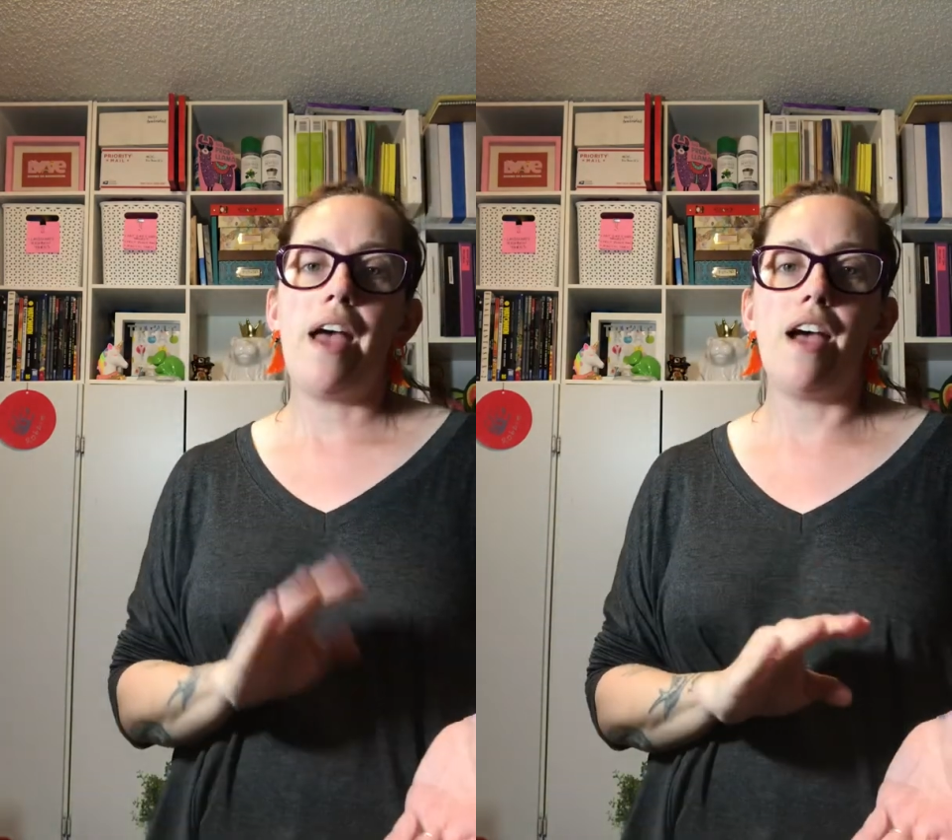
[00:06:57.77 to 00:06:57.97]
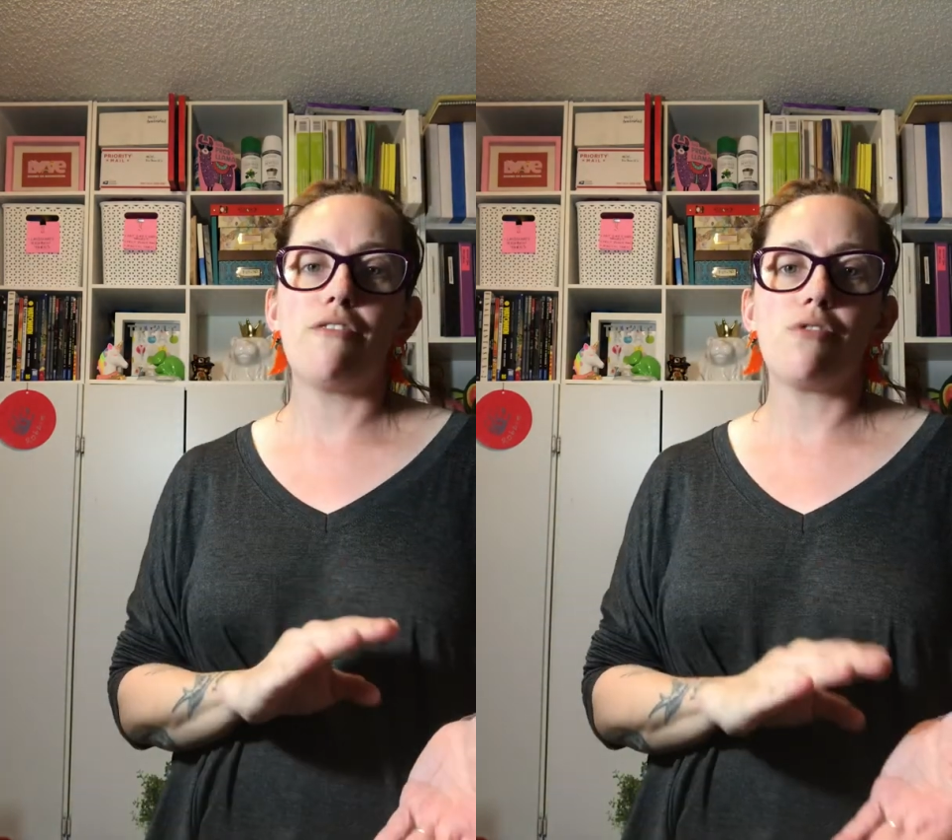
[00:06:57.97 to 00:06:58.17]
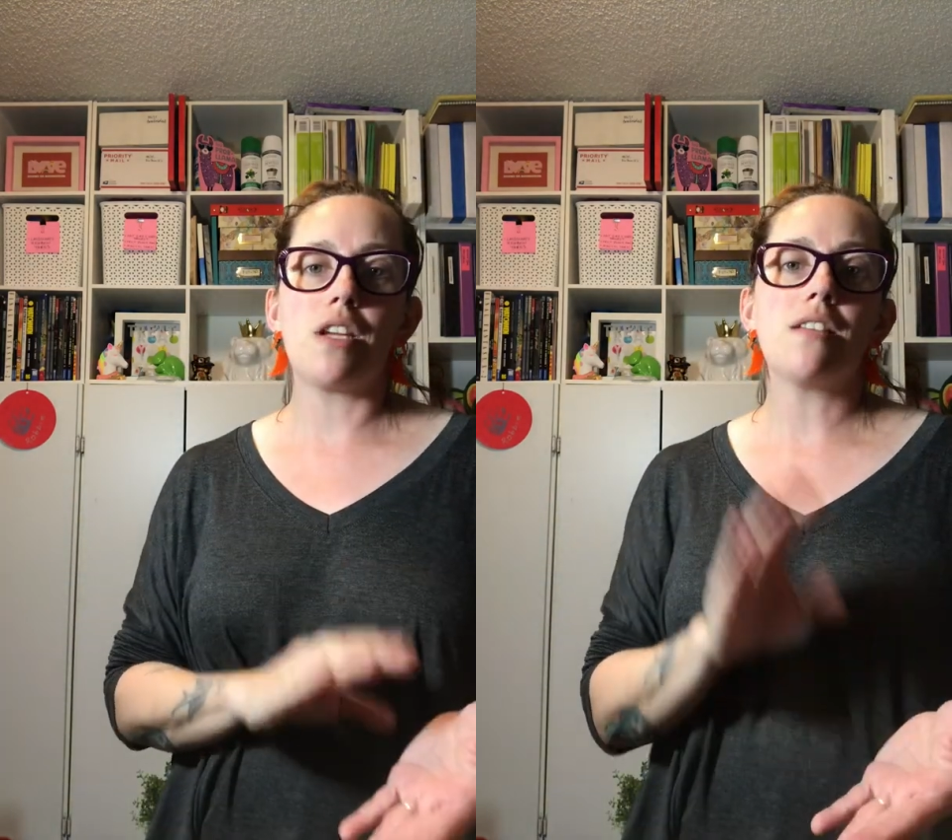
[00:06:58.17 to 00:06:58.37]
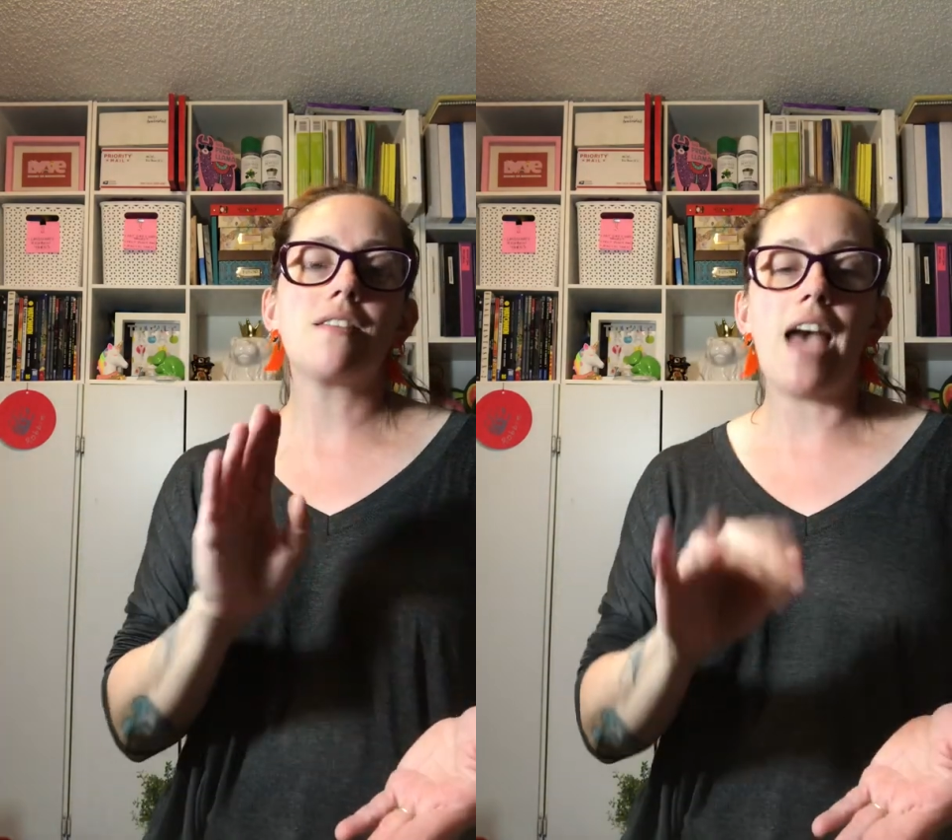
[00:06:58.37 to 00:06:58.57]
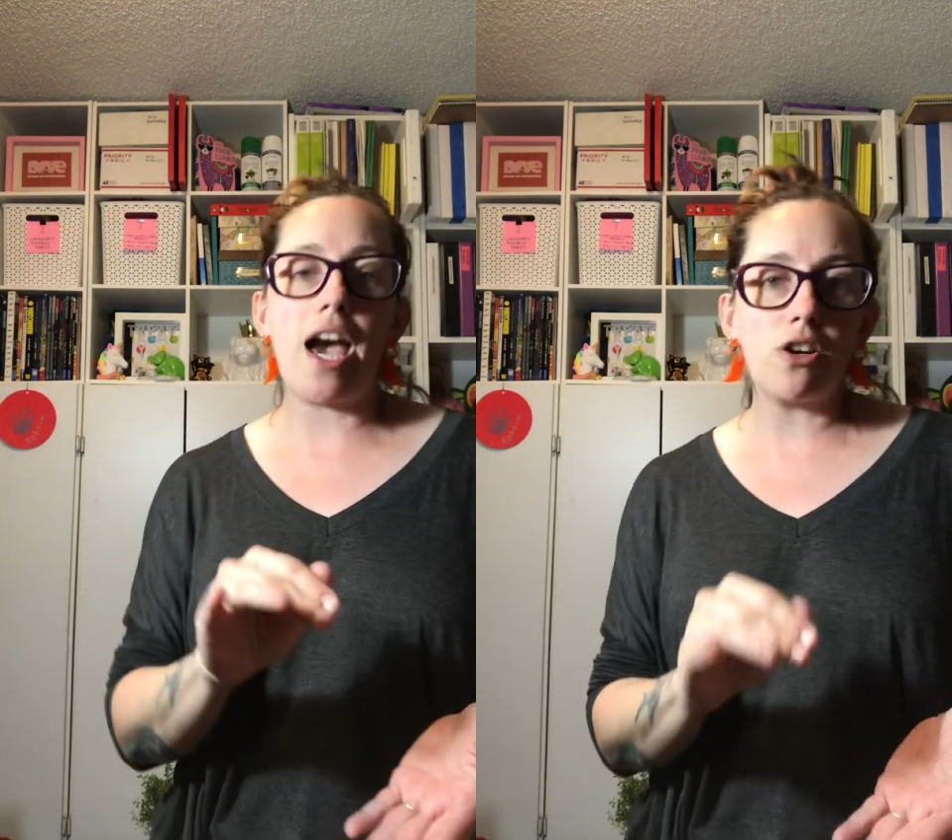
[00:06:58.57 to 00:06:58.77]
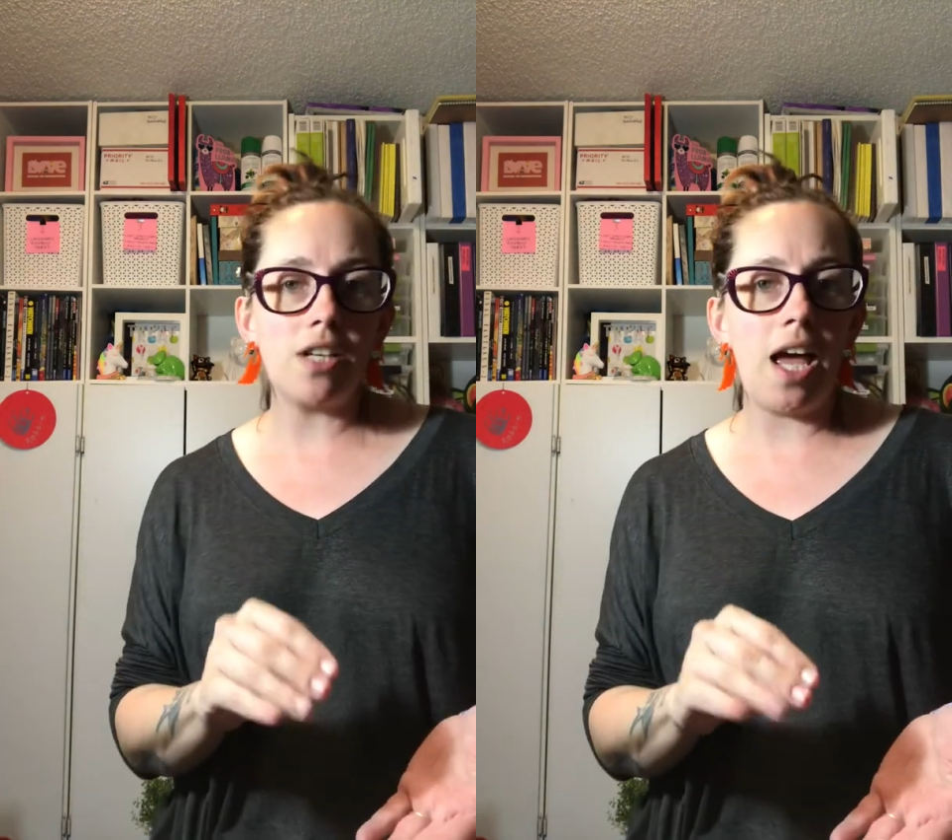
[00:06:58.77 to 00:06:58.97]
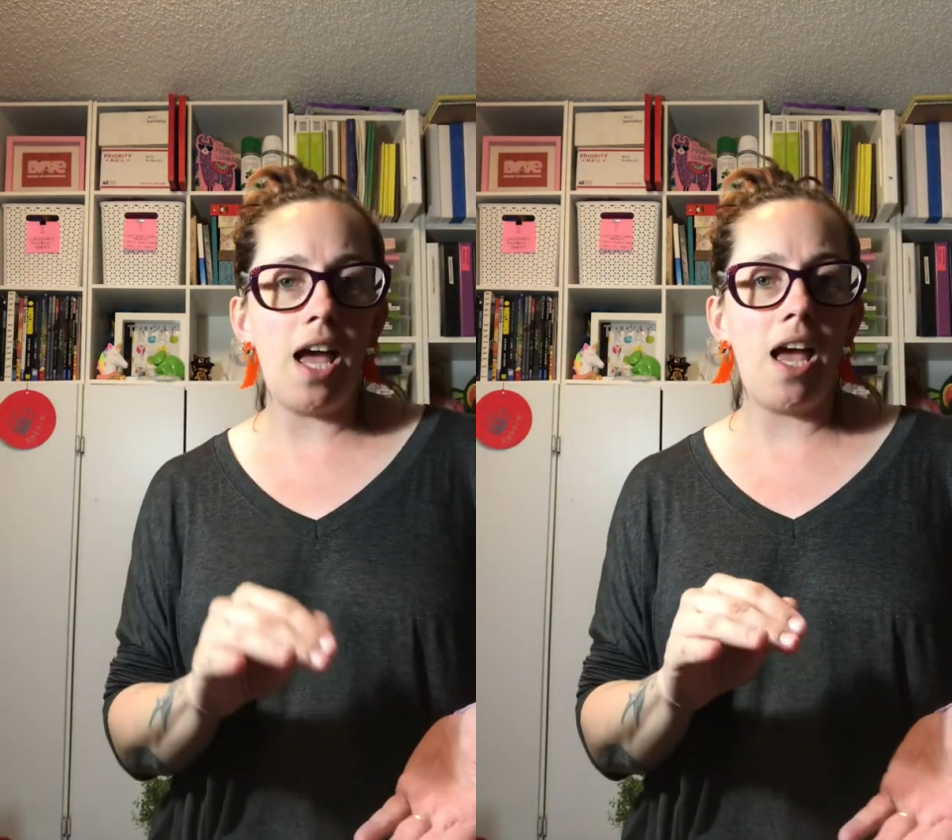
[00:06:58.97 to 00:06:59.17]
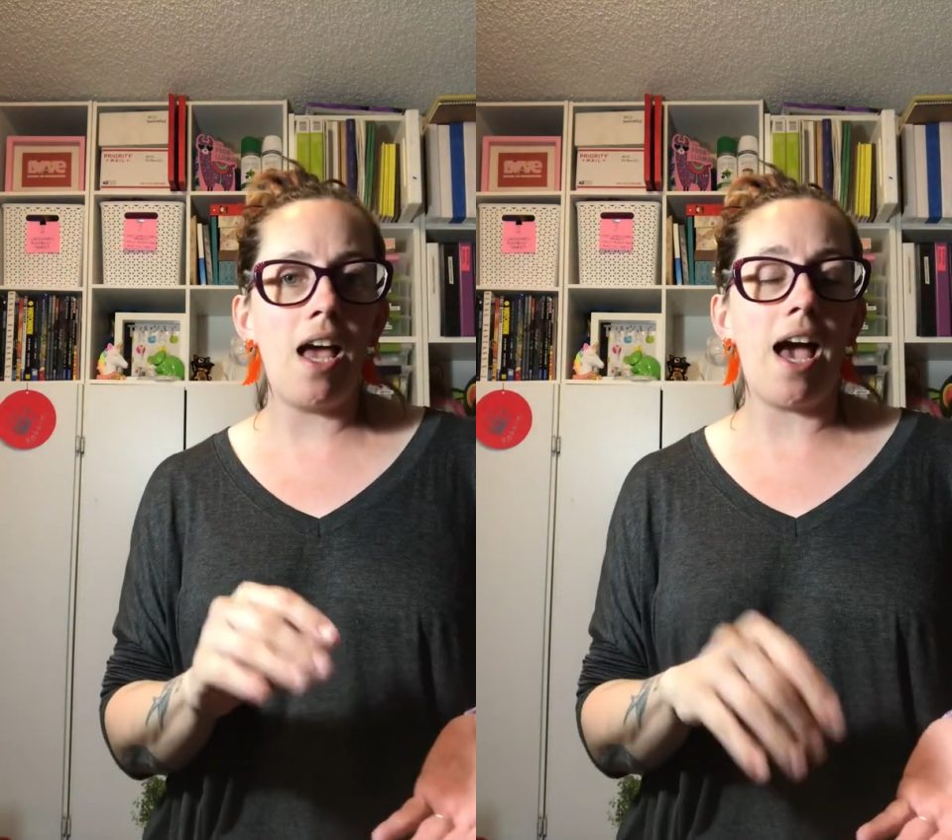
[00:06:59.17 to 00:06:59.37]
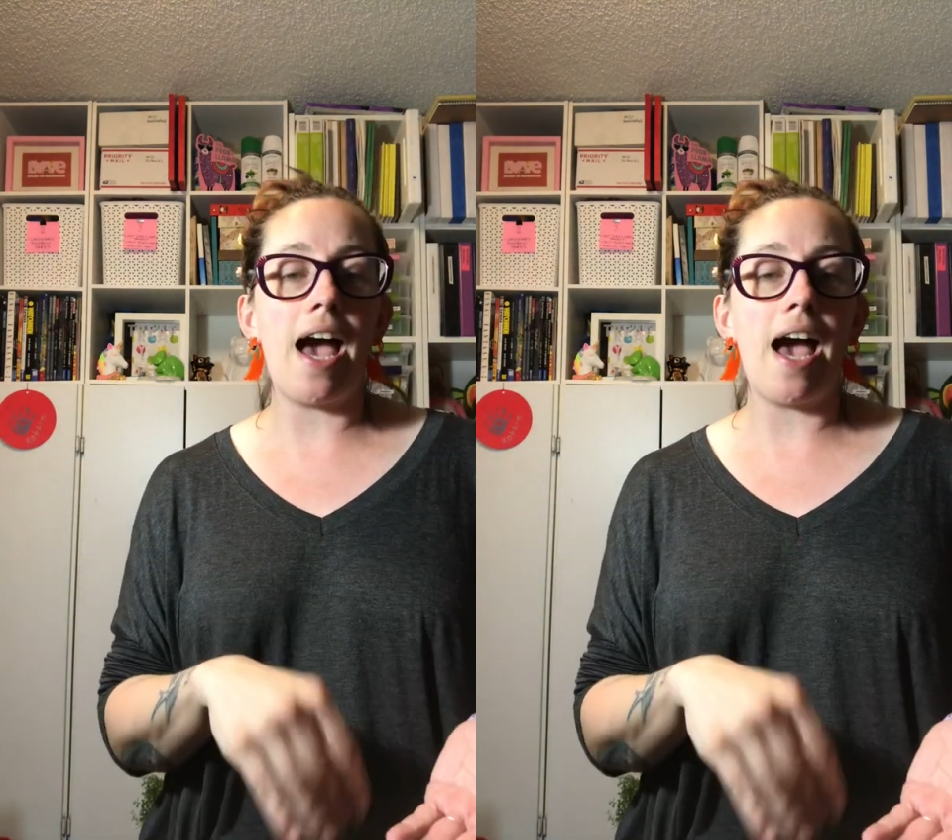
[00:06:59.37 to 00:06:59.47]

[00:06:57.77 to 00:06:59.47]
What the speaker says: every Saturday